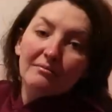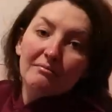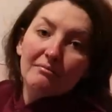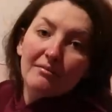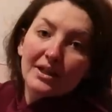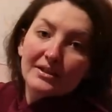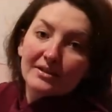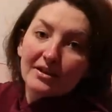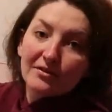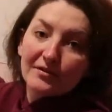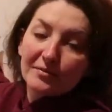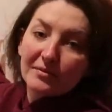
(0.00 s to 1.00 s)

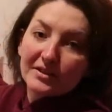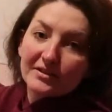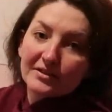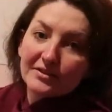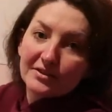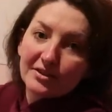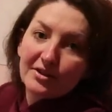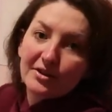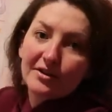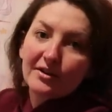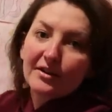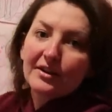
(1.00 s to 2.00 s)
myself and my sister,